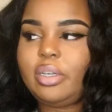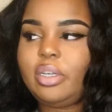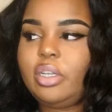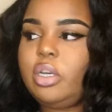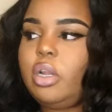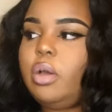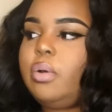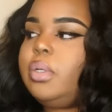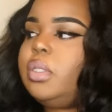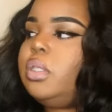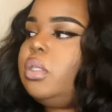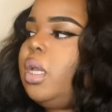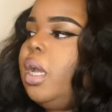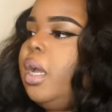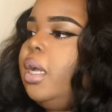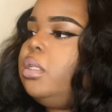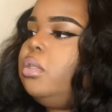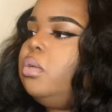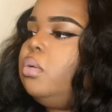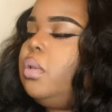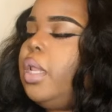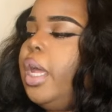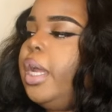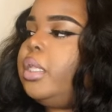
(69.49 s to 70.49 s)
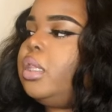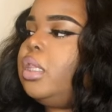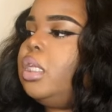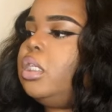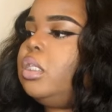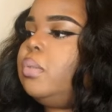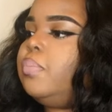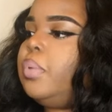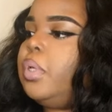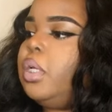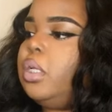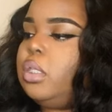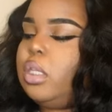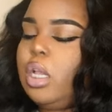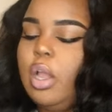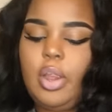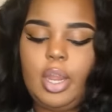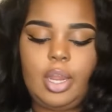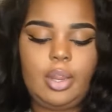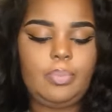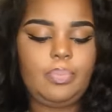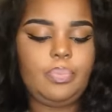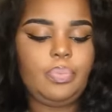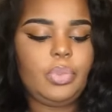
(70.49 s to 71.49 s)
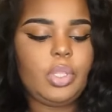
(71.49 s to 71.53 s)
No, it's, I do like this piece. All right.